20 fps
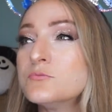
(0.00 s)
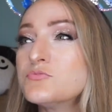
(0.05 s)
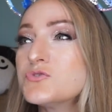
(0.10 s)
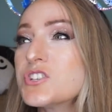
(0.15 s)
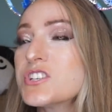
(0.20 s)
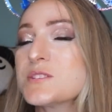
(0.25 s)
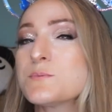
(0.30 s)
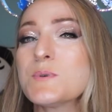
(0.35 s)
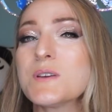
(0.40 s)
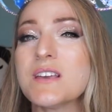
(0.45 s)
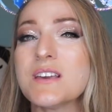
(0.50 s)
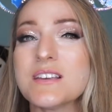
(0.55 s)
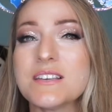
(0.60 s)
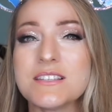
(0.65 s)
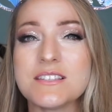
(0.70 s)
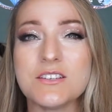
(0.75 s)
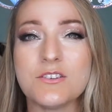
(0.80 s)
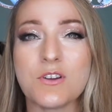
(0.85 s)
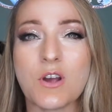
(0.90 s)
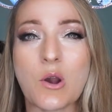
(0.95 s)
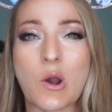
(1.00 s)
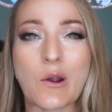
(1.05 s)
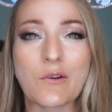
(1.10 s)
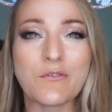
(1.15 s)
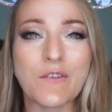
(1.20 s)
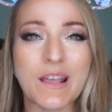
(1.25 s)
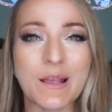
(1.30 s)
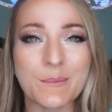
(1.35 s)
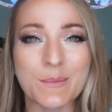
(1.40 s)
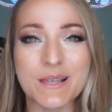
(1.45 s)
Just because, you know, our
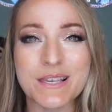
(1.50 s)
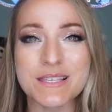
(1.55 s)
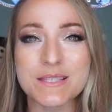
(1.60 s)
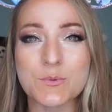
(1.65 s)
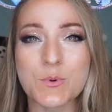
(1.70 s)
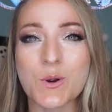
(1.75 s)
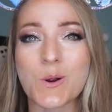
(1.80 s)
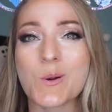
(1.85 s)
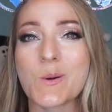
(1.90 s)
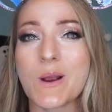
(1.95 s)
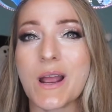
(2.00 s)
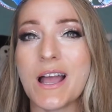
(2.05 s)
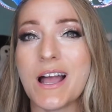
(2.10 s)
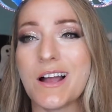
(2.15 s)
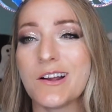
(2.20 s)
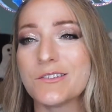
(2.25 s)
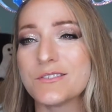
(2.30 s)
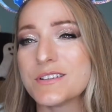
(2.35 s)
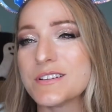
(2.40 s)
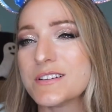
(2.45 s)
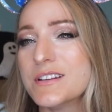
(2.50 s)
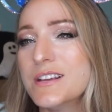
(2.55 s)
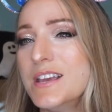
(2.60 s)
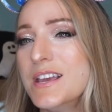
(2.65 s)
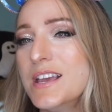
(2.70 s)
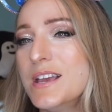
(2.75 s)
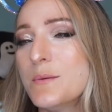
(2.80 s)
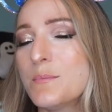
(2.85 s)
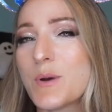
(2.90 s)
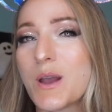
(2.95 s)
families were around,
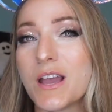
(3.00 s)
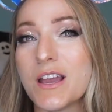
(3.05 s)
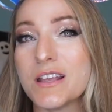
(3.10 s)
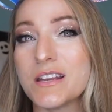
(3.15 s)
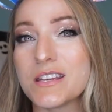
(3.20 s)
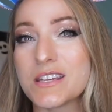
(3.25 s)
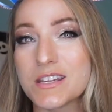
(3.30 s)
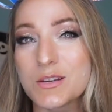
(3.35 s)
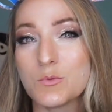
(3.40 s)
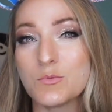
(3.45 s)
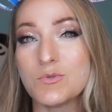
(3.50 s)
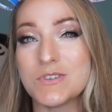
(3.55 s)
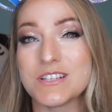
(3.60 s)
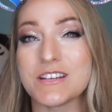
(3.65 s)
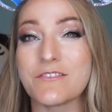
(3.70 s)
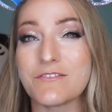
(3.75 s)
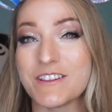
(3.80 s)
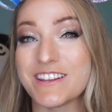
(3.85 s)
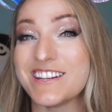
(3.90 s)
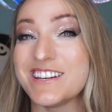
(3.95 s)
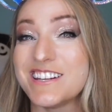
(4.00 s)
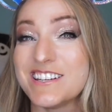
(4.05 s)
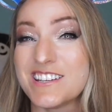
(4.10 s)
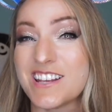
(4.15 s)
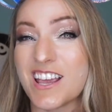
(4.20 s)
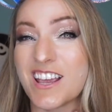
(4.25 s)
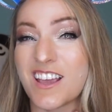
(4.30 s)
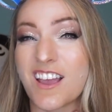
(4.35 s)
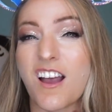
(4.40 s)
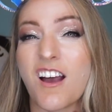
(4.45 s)
but we definitely need to
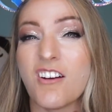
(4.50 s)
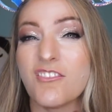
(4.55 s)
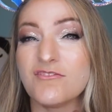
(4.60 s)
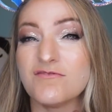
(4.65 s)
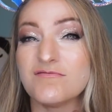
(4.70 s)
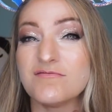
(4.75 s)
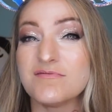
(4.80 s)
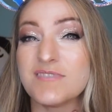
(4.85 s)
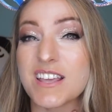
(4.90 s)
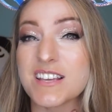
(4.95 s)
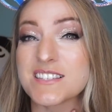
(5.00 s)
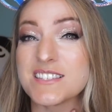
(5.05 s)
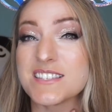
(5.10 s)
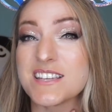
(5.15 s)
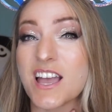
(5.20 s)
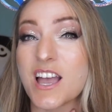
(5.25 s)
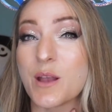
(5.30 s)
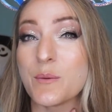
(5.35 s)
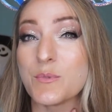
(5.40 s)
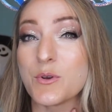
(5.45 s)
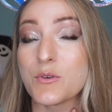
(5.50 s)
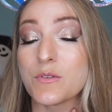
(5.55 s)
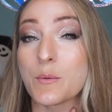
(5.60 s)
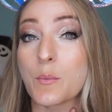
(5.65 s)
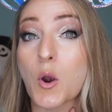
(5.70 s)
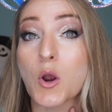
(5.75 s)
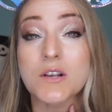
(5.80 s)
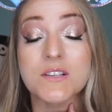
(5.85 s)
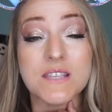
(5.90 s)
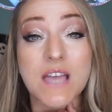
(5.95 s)
hang out next time you're in the
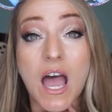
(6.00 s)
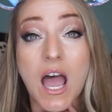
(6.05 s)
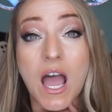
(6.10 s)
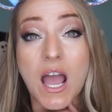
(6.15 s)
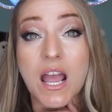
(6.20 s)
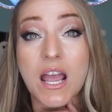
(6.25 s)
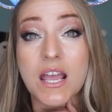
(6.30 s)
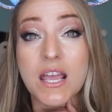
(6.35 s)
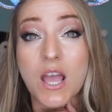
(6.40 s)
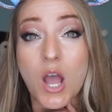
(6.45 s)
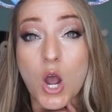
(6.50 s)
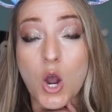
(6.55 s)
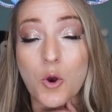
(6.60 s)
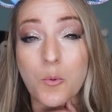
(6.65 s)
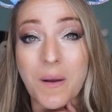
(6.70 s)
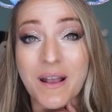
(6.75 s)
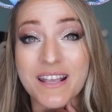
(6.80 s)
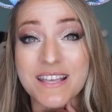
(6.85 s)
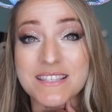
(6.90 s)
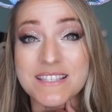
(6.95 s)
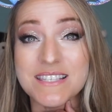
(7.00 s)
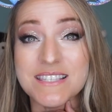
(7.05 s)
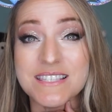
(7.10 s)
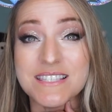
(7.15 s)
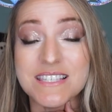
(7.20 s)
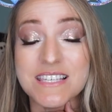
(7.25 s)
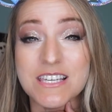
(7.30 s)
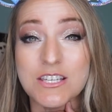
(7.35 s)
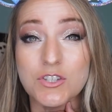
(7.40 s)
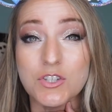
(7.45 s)
parks. I hope I get
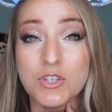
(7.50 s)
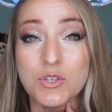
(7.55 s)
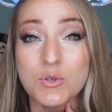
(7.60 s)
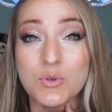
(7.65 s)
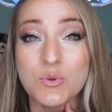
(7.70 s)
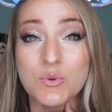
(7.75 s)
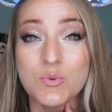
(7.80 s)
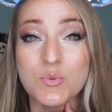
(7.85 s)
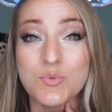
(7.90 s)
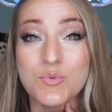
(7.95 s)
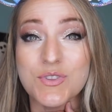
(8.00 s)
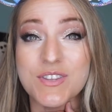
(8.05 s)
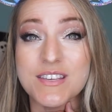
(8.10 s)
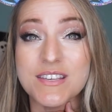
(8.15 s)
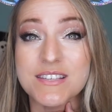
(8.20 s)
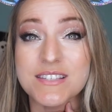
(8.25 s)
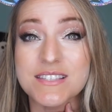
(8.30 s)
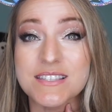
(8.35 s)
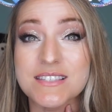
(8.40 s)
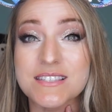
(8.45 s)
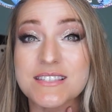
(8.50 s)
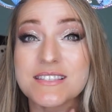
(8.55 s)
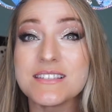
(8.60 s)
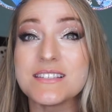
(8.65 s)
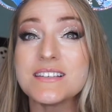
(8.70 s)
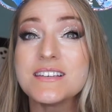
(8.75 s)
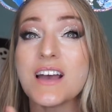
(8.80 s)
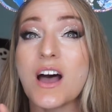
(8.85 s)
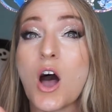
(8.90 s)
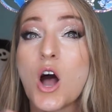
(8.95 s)
to see you this
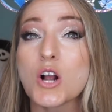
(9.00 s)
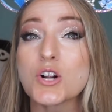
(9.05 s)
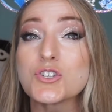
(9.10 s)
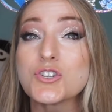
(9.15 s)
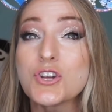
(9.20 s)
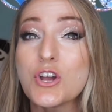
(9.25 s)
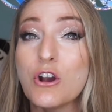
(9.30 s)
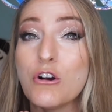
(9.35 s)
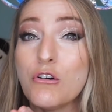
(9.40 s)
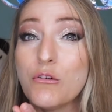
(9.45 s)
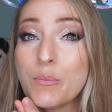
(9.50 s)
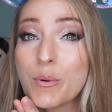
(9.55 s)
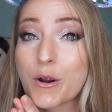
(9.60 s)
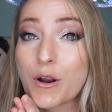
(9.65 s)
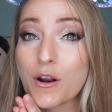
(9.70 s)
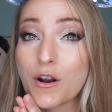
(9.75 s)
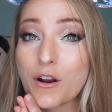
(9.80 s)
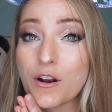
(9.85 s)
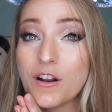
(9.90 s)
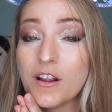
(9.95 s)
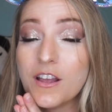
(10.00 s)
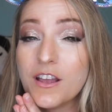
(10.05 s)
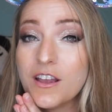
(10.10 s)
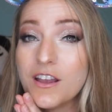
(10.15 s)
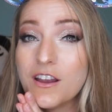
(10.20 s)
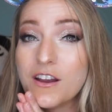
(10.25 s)
October